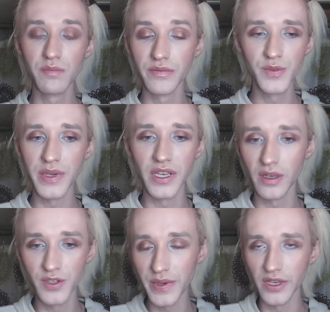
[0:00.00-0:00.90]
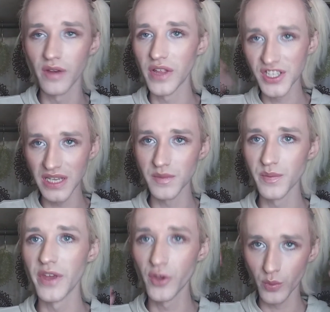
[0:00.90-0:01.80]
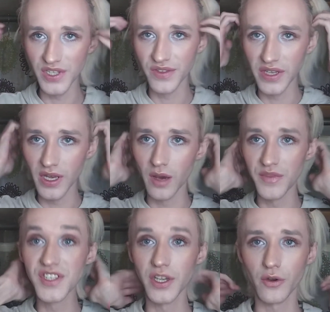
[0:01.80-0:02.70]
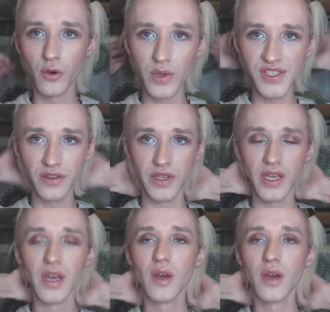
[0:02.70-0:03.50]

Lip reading: Speaking of, like, Sam Smith, who recently... the singer who recently...